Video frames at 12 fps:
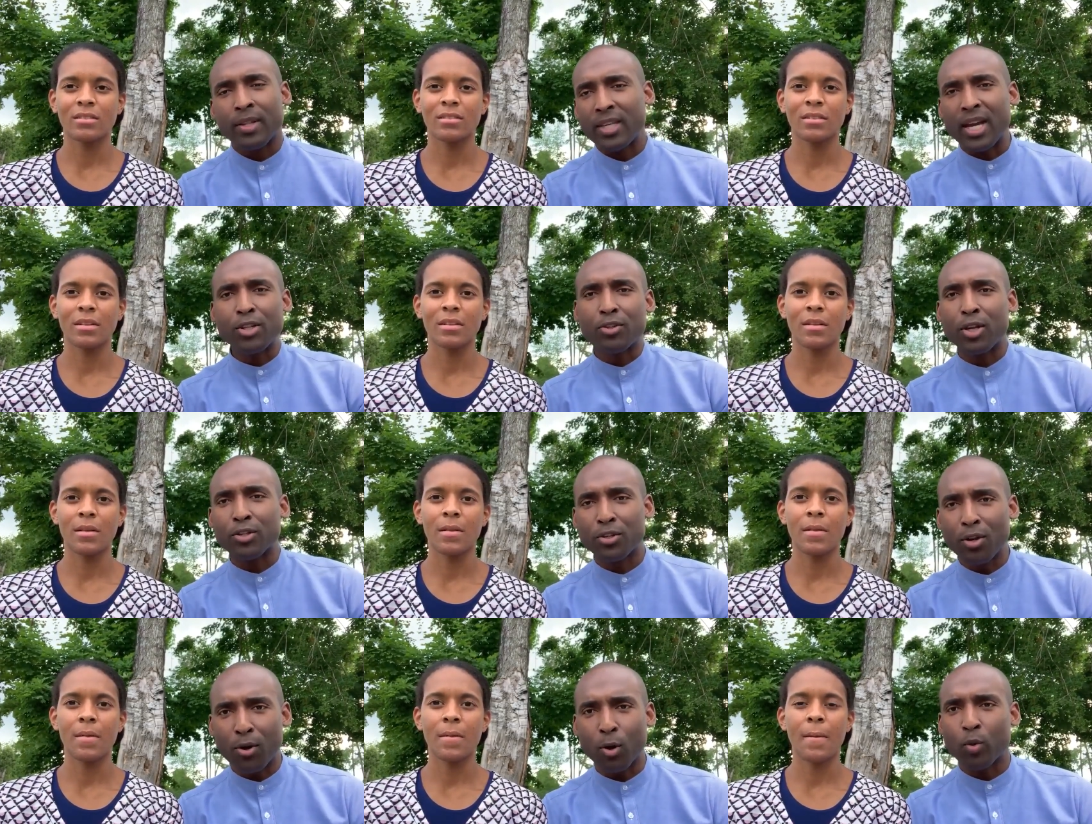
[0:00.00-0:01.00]
Speaker 1: The answer is
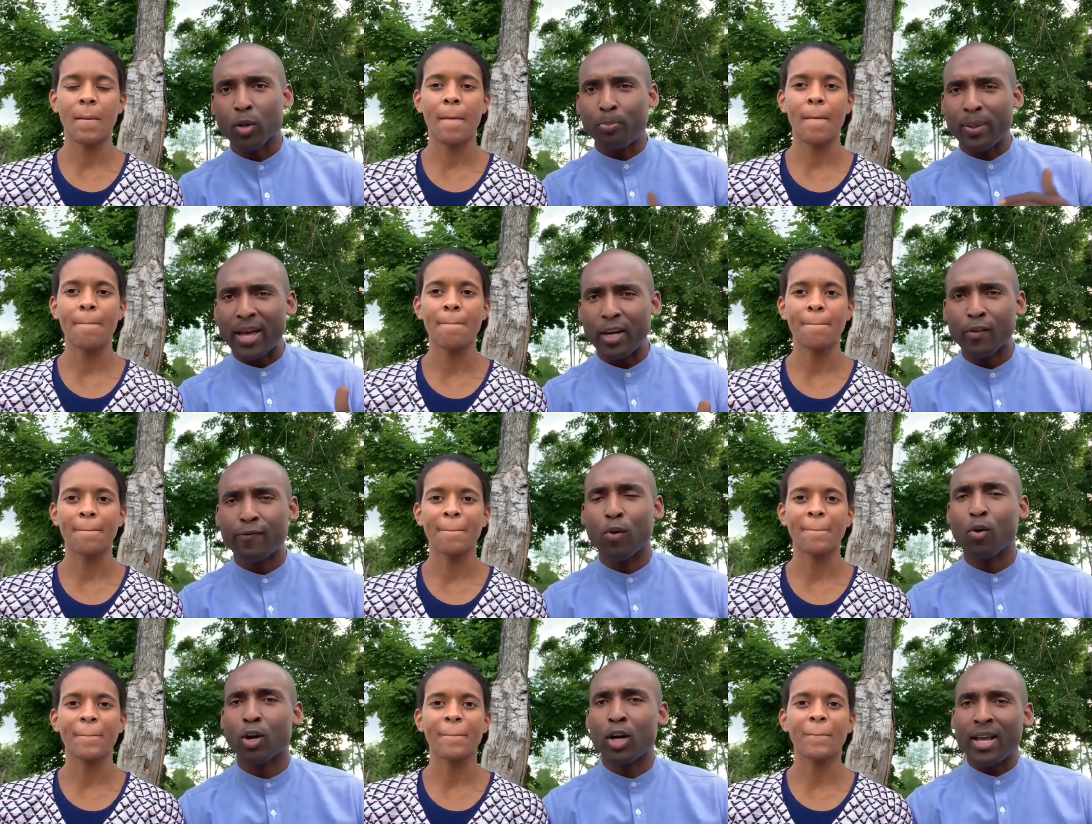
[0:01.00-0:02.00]
no. We're planning
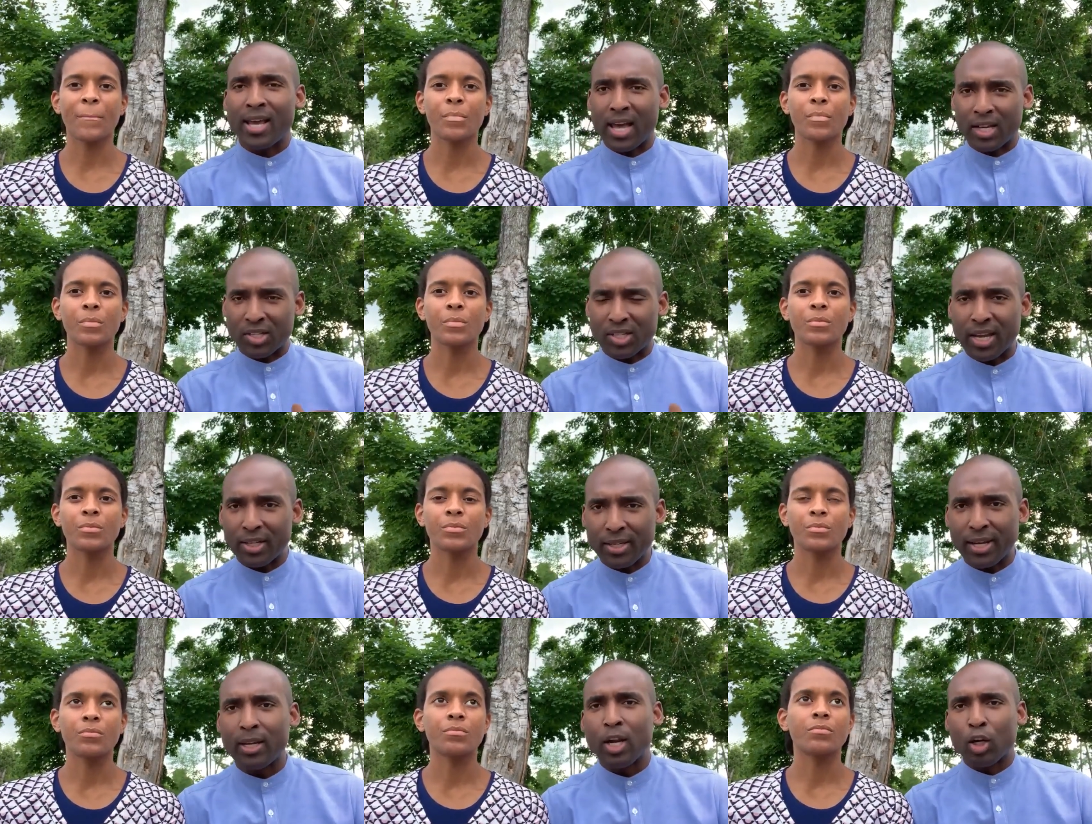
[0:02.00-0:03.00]
for
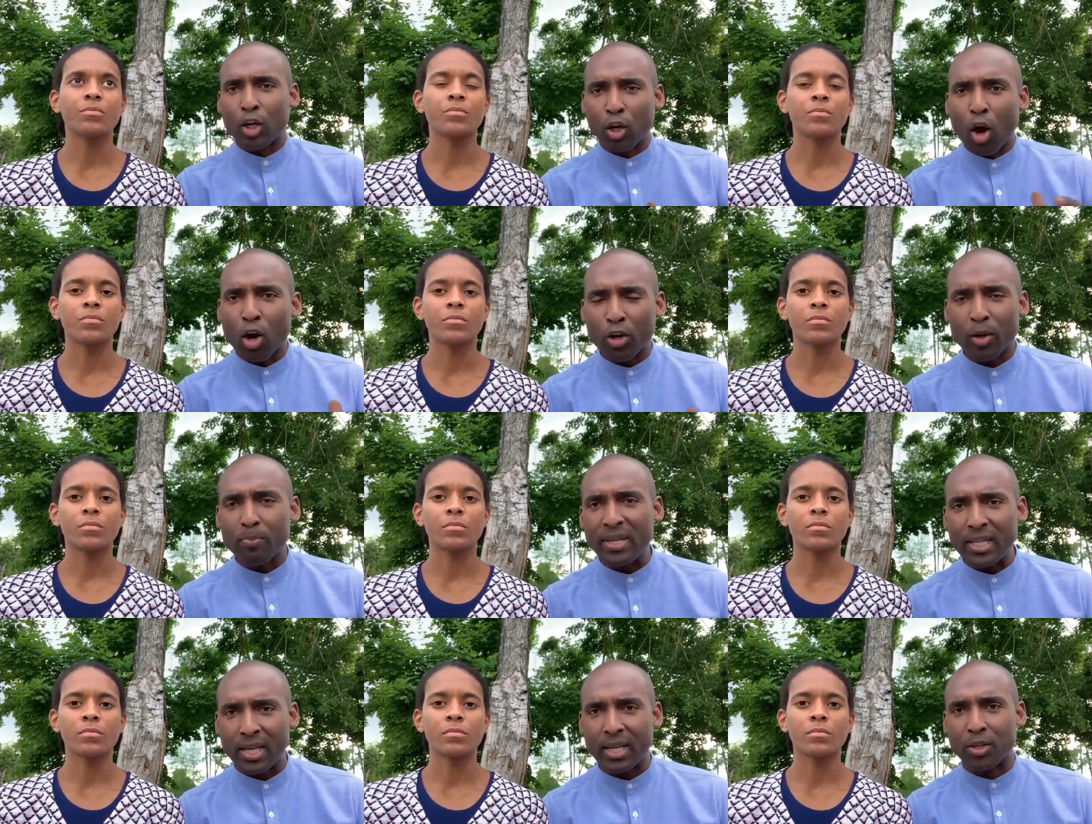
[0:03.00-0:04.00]
extended, longer
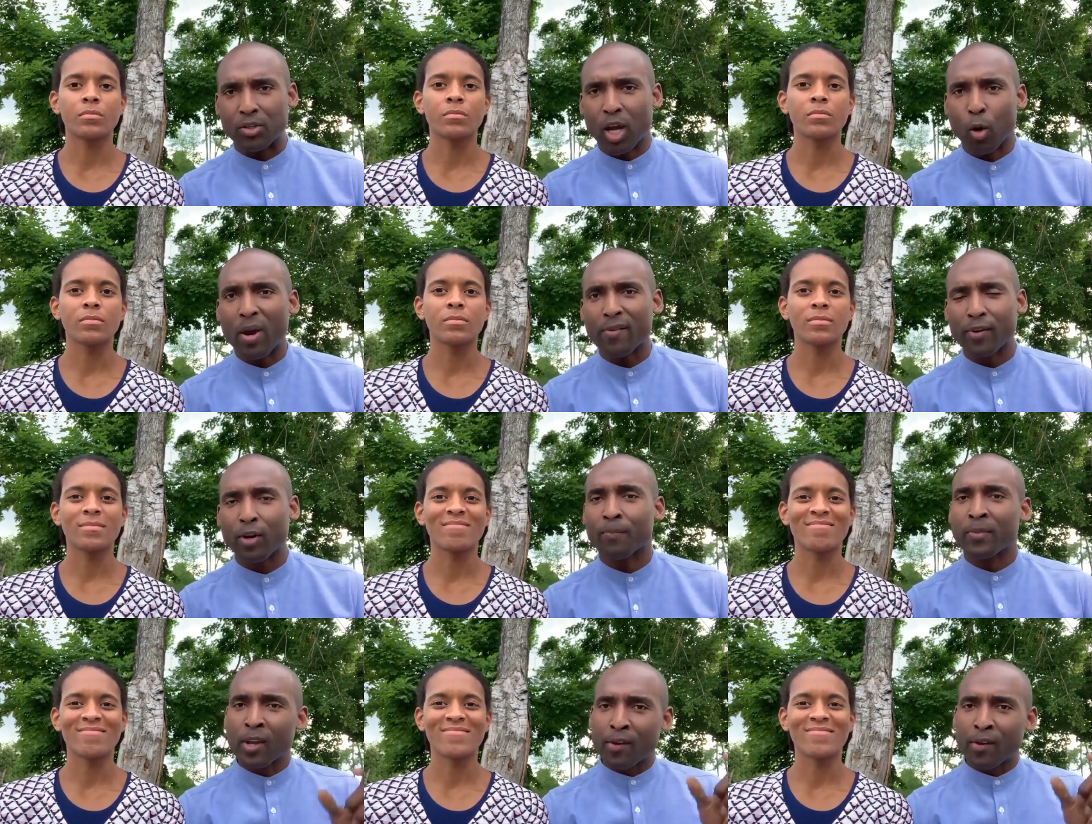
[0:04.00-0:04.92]
meetings. However,